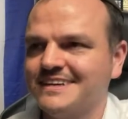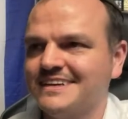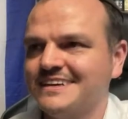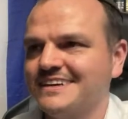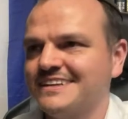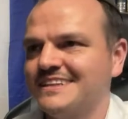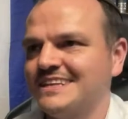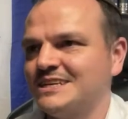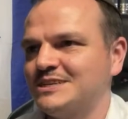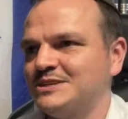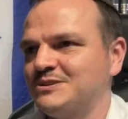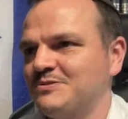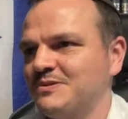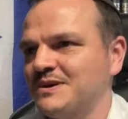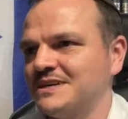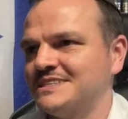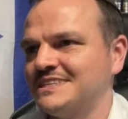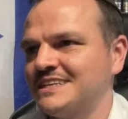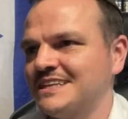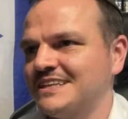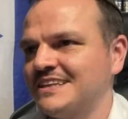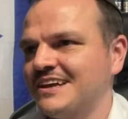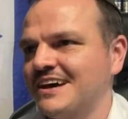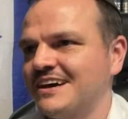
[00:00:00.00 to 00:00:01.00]
This was
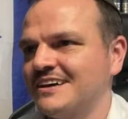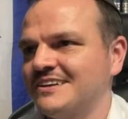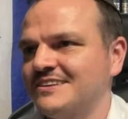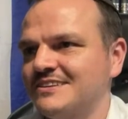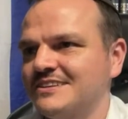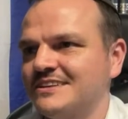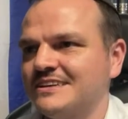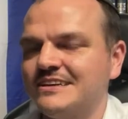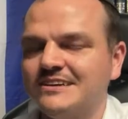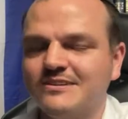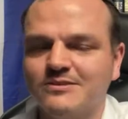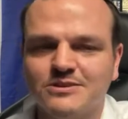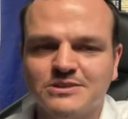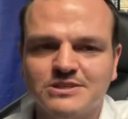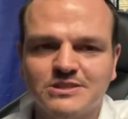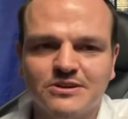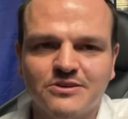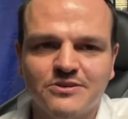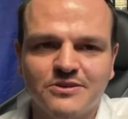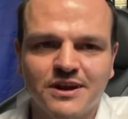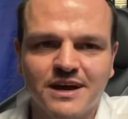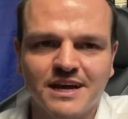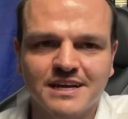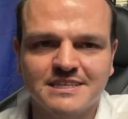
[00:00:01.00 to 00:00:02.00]
the title he also
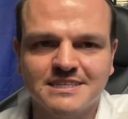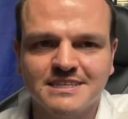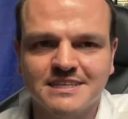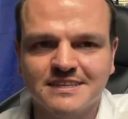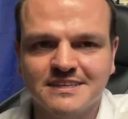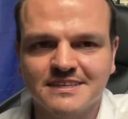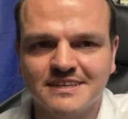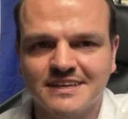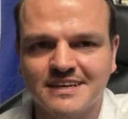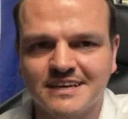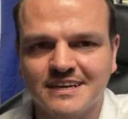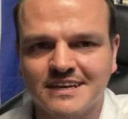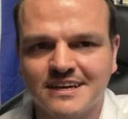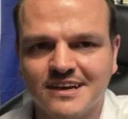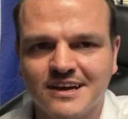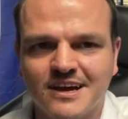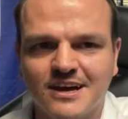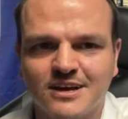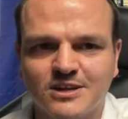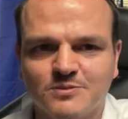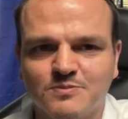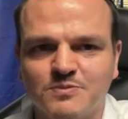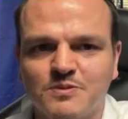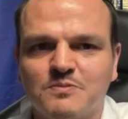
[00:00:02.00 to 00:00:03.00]
writes in the
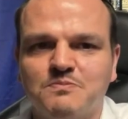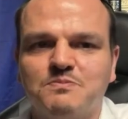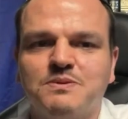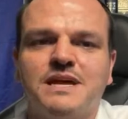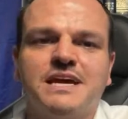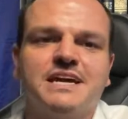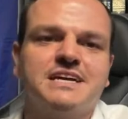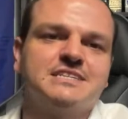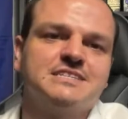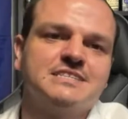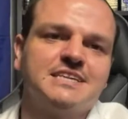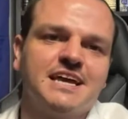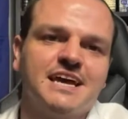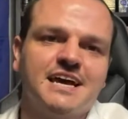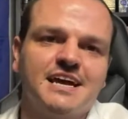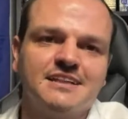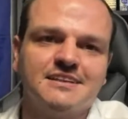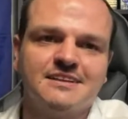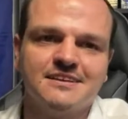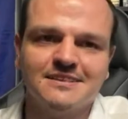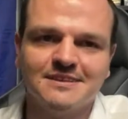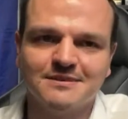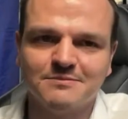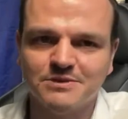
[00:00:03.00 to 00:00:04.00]
Guide to Perplexed and
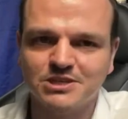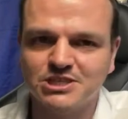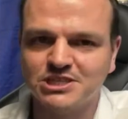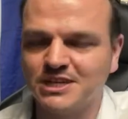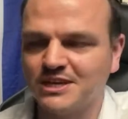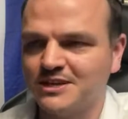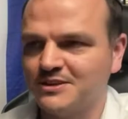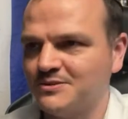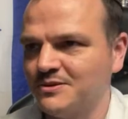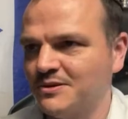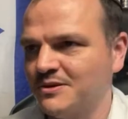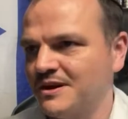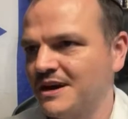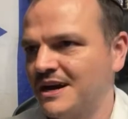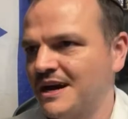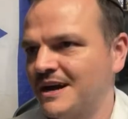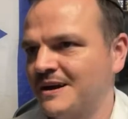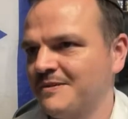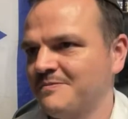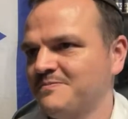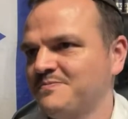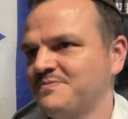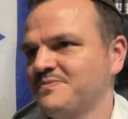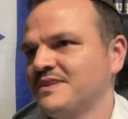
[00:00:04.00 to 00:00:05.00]
in the Mishnah Torah.
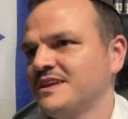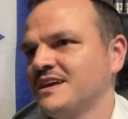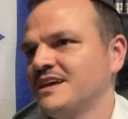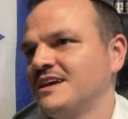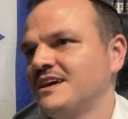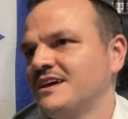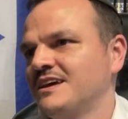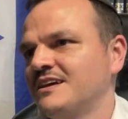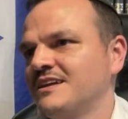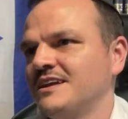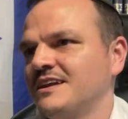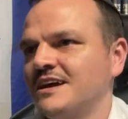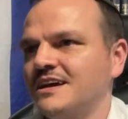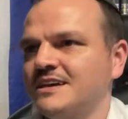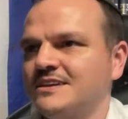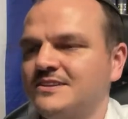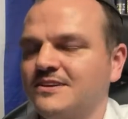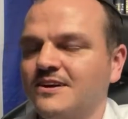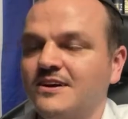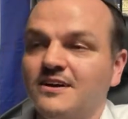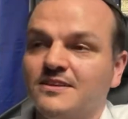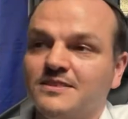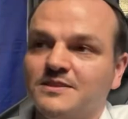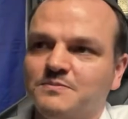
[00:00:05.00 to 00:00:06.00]
Later
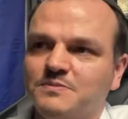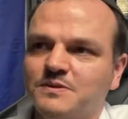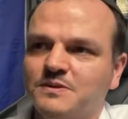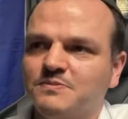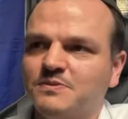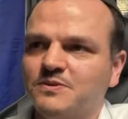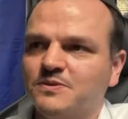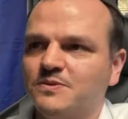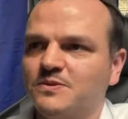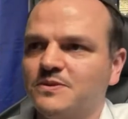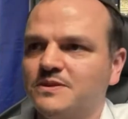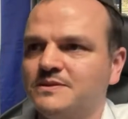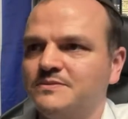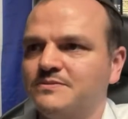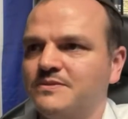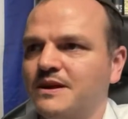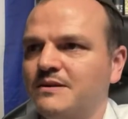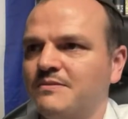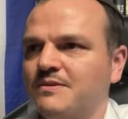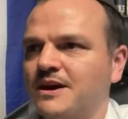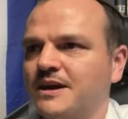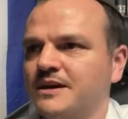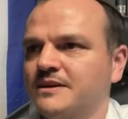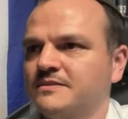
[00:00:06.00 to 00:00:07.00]
on, the people called him
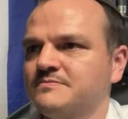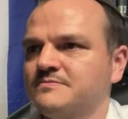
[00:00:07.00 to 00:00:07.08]
rabbi.